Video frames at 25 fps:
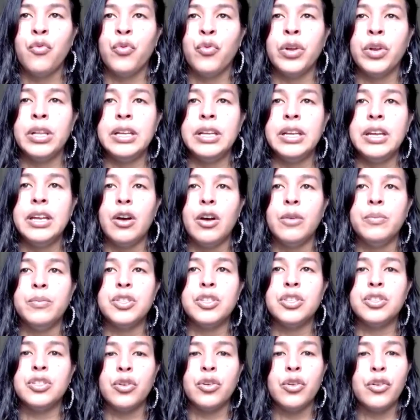really
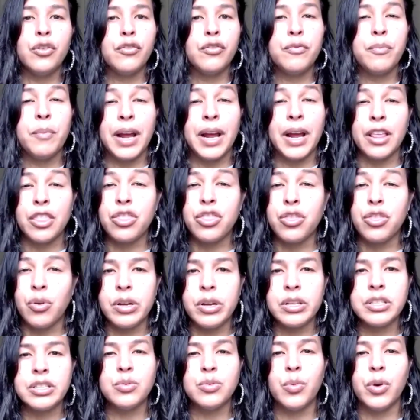observe my
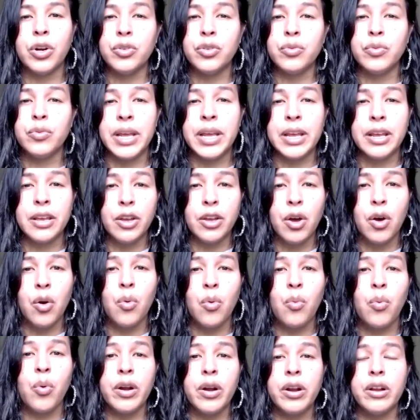thoughts. Where do they go?
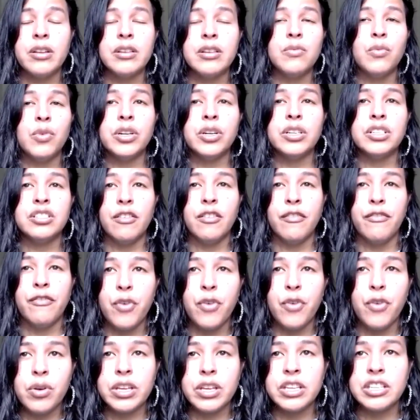Where is the
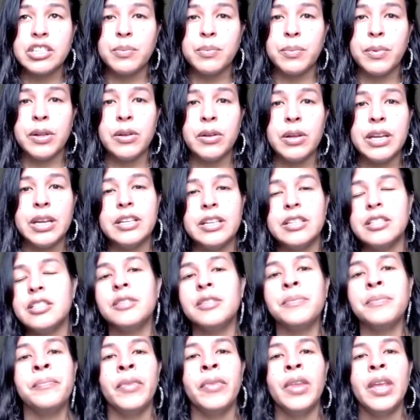focus place?
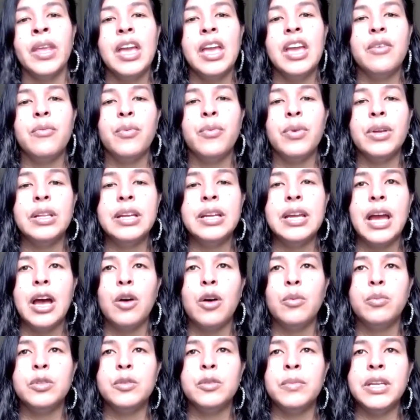It really
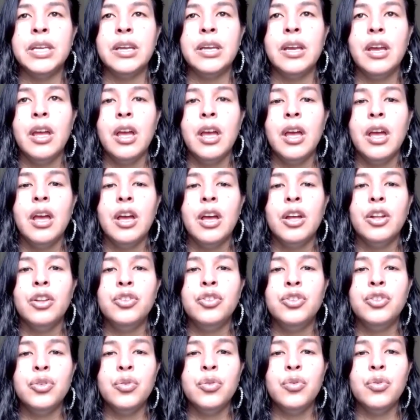helped me
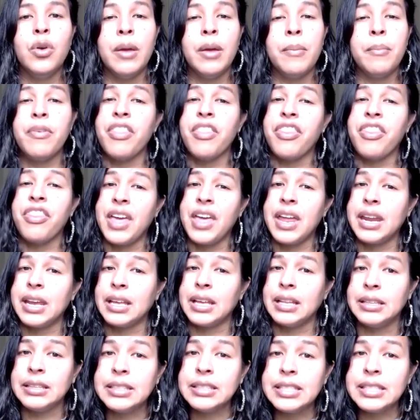do empathetic
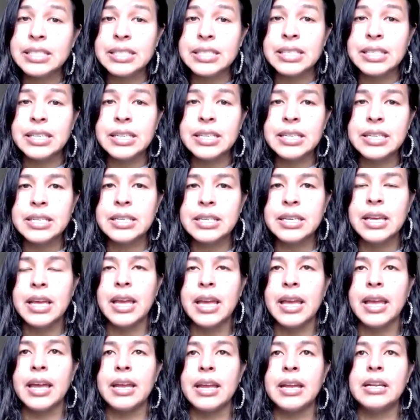listening
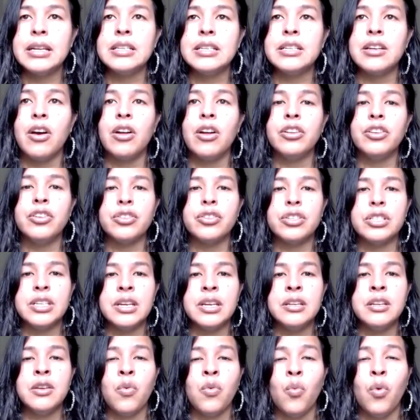and
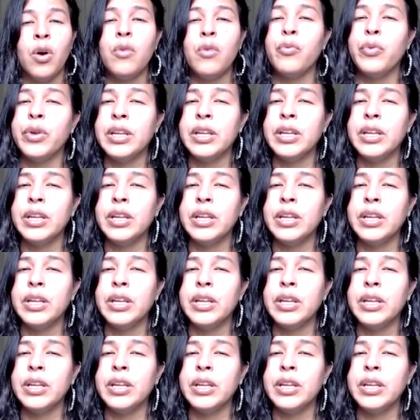understanding what